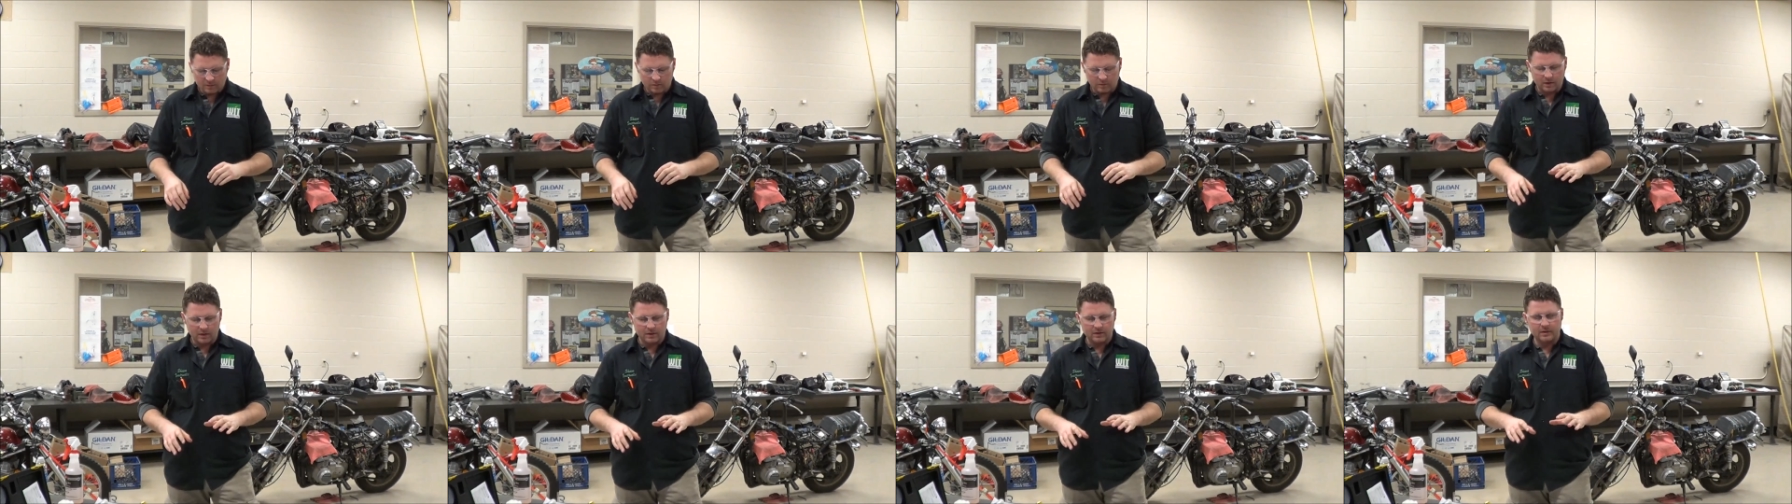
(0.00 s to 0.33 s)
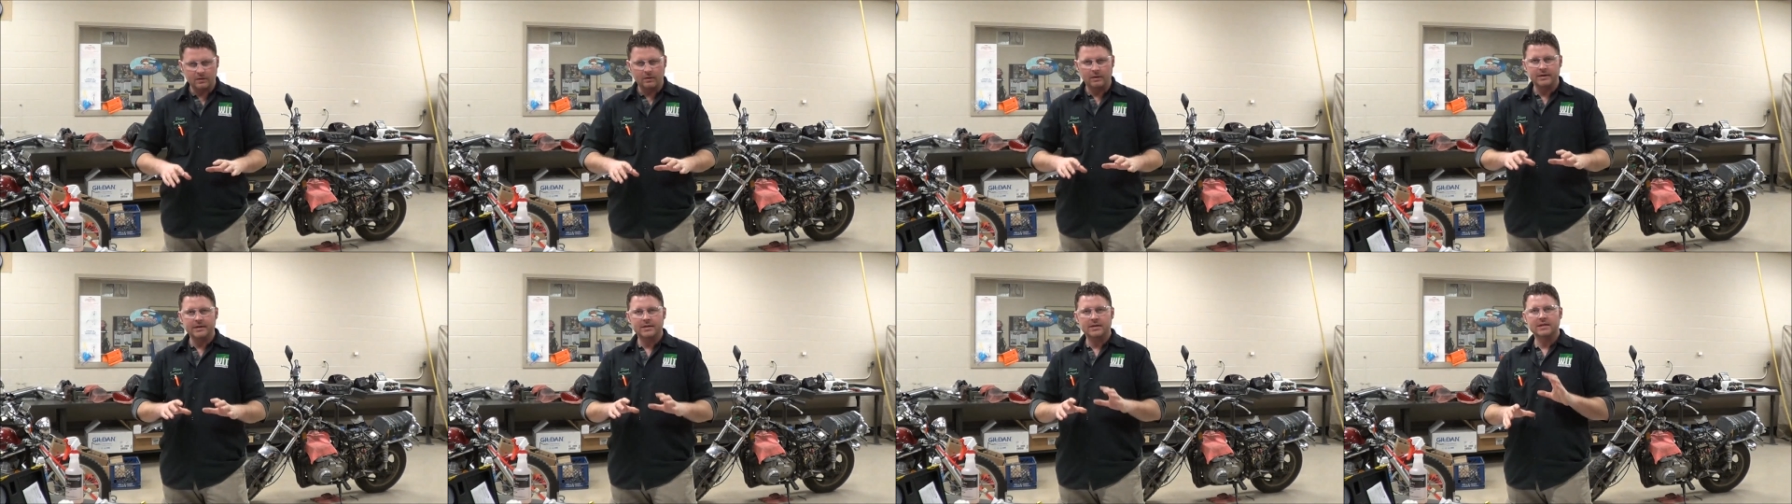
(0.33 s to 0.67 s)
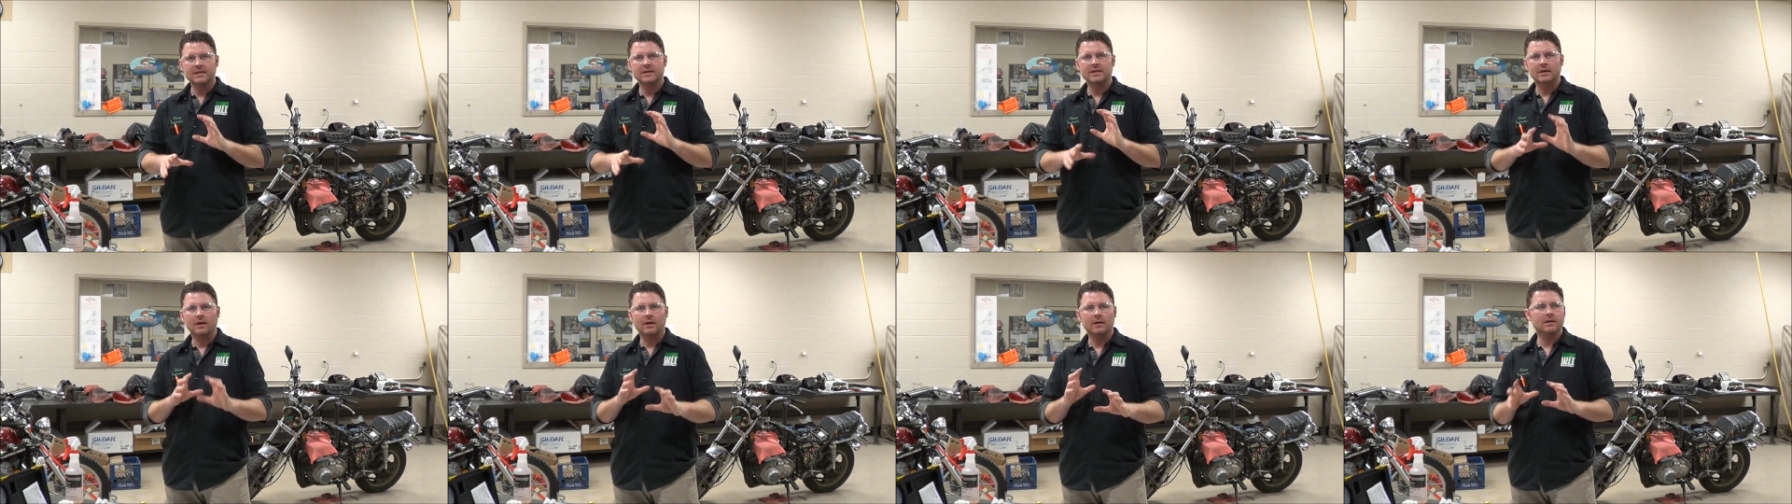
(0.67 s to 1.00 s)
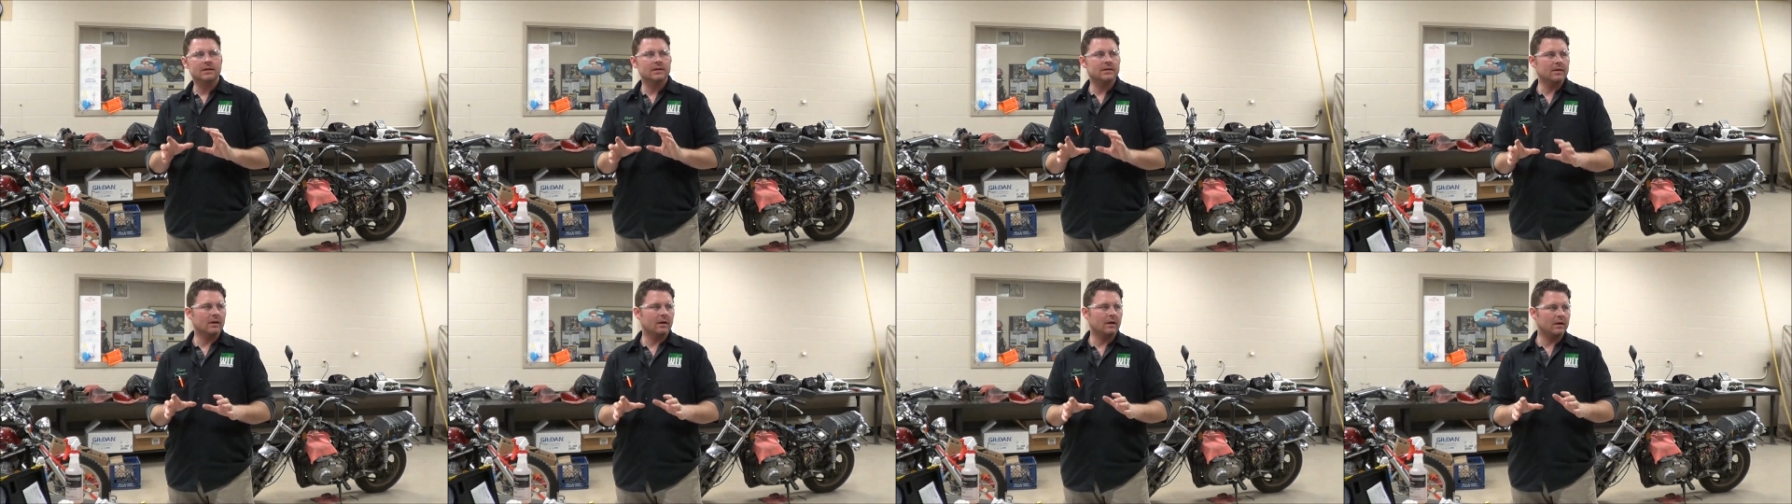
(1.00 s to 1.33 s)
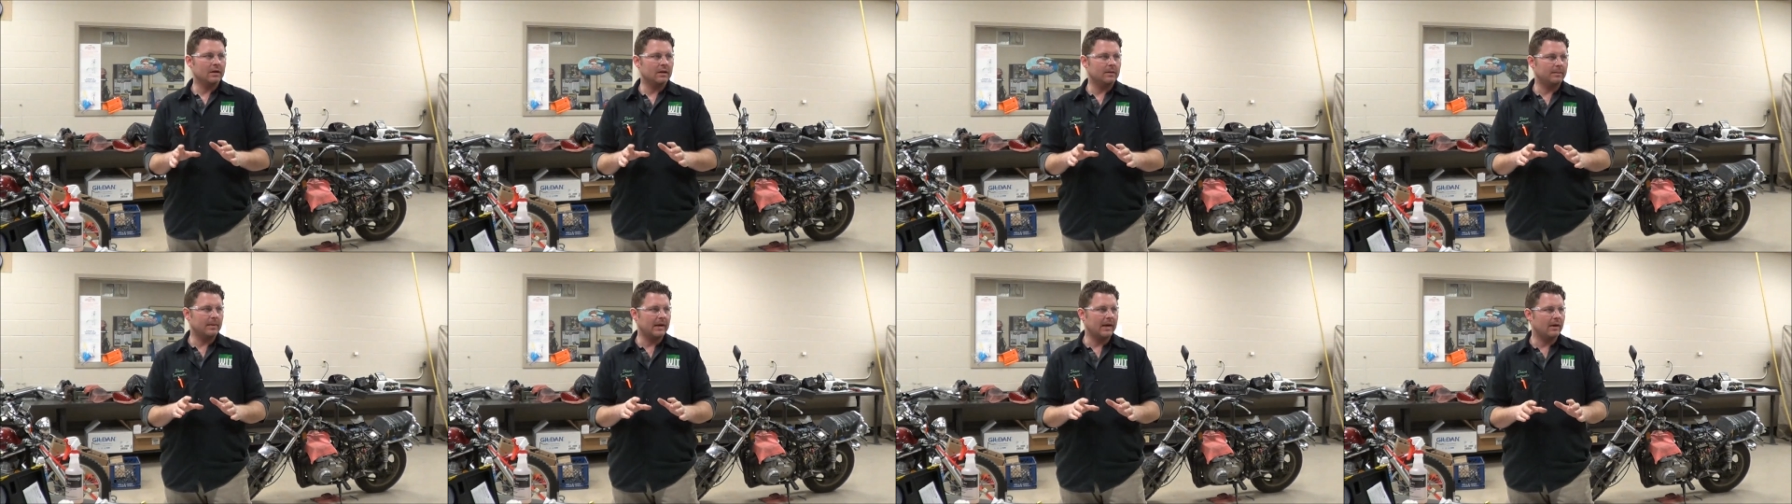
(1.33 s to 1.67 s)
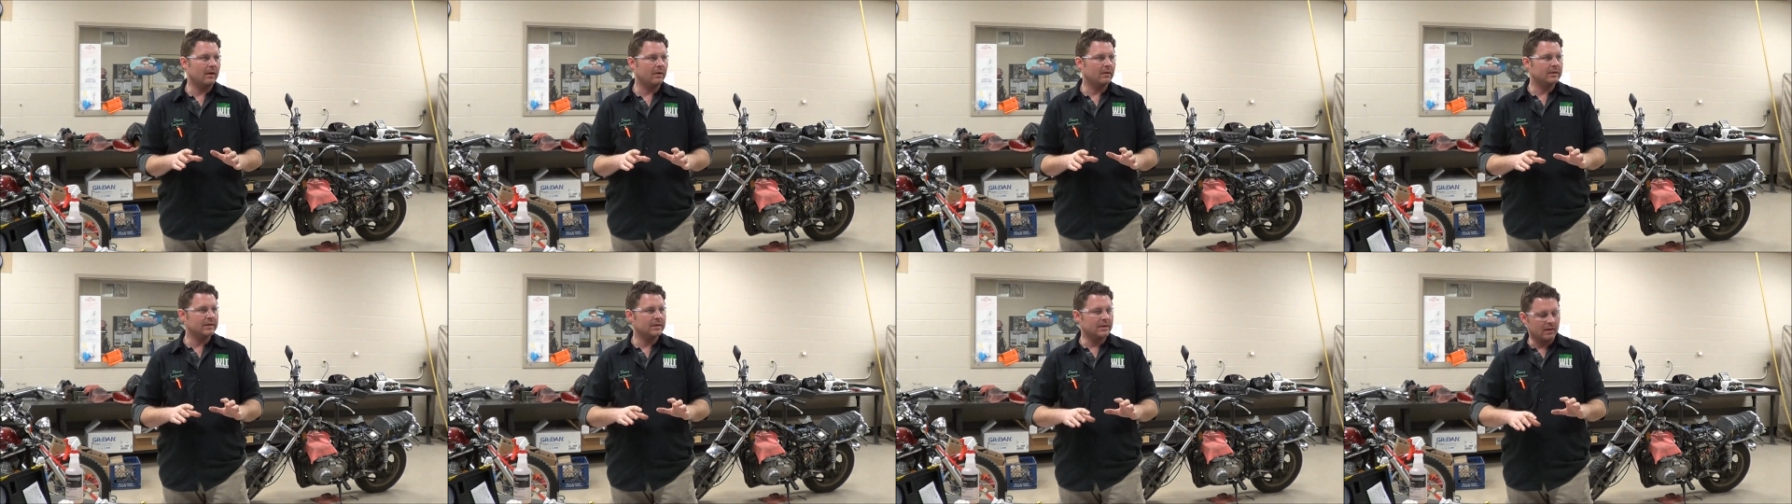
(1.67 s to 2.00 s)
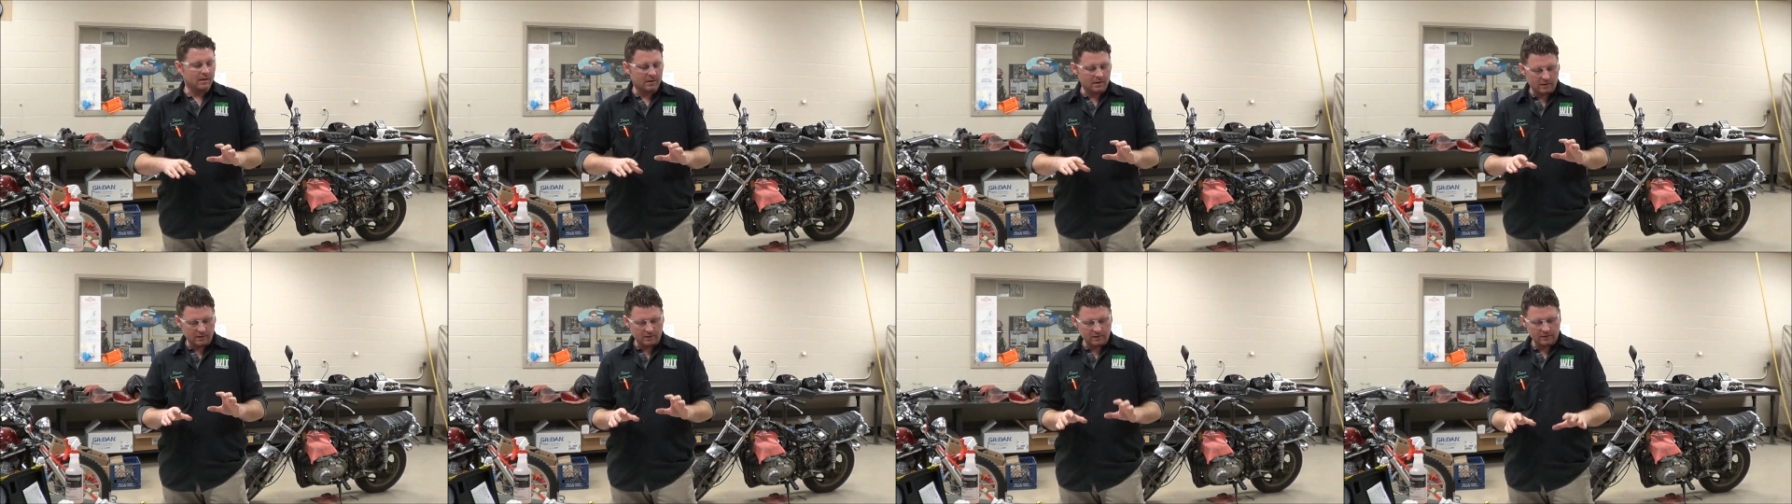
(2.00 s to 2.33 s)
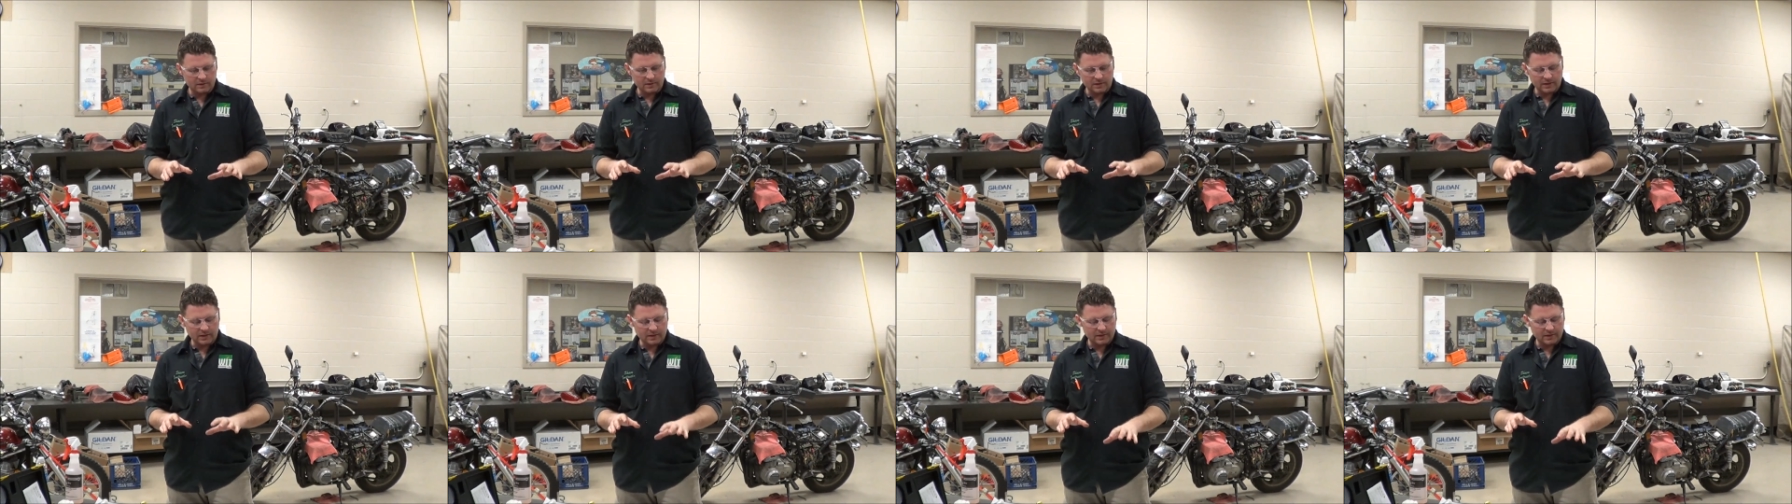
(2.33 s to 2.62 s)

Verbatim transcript: we're going to start to talk about our